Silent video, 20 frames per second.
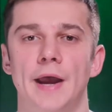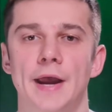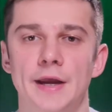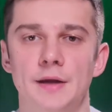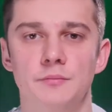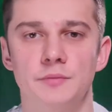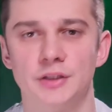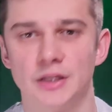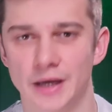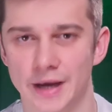
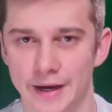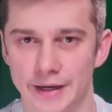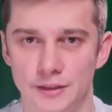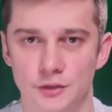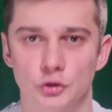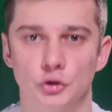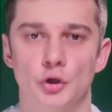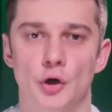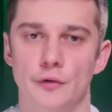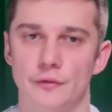aimed
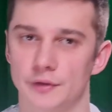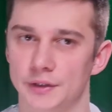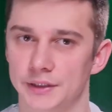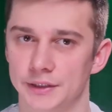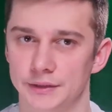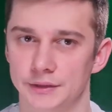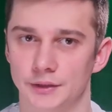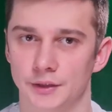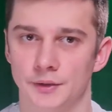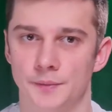at
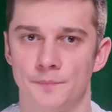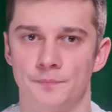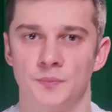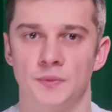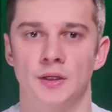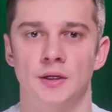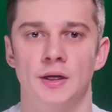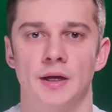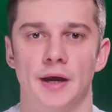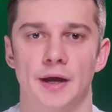lowering
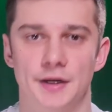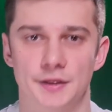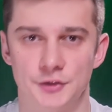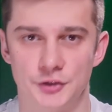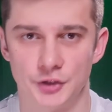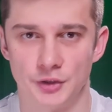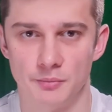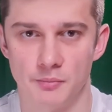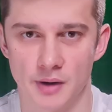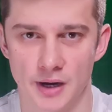
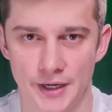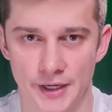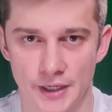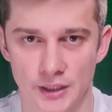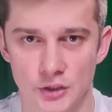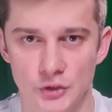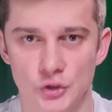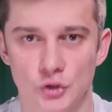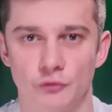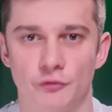entry
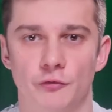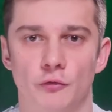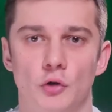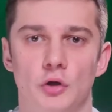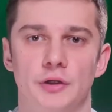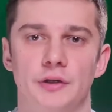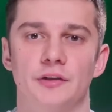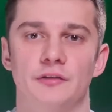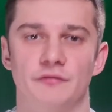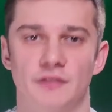barriers
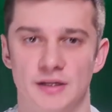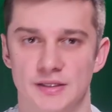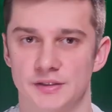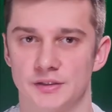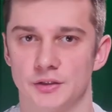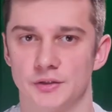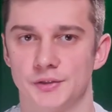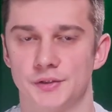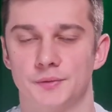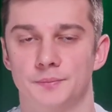for
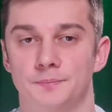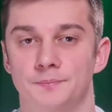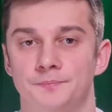investors.